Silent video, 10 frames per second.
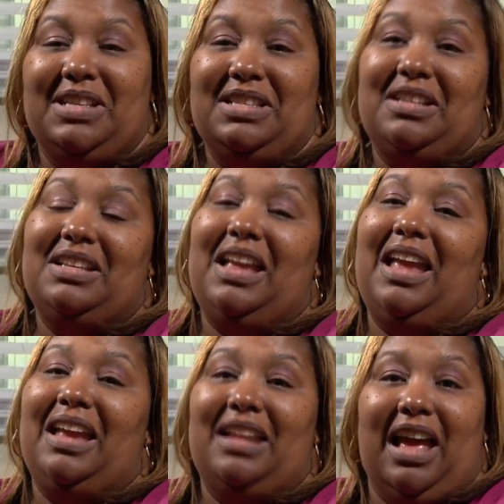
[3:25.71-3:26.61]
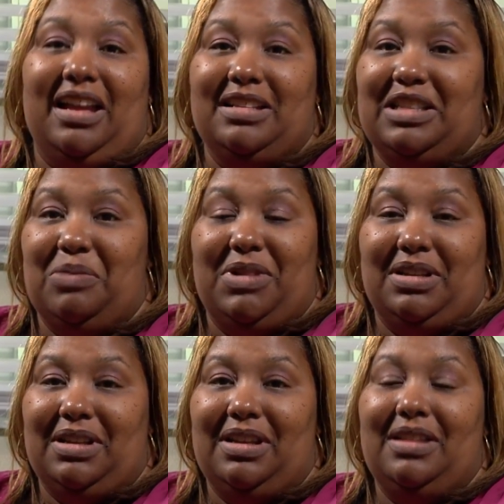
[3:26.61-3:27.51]
physically, and
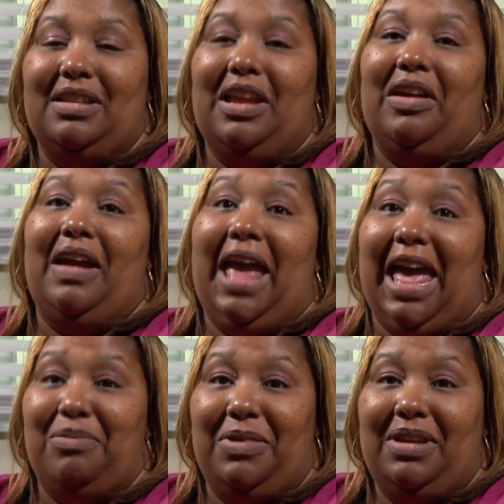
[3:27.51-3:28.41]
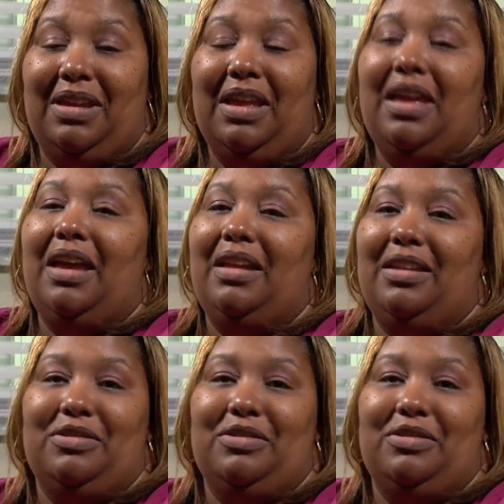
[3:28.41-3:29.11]
academically. They are happy and